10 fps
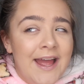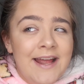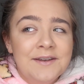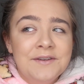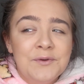
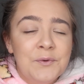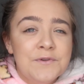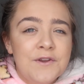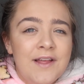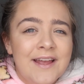And
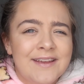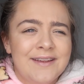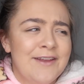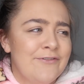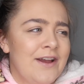also like
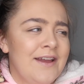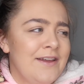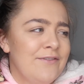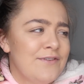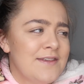if
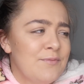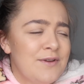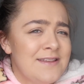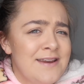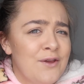I for some
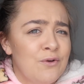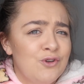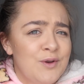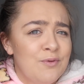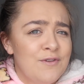reason need to call
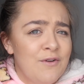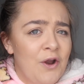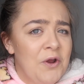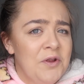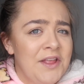000,
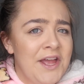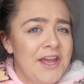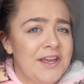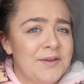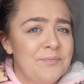
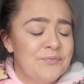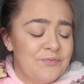like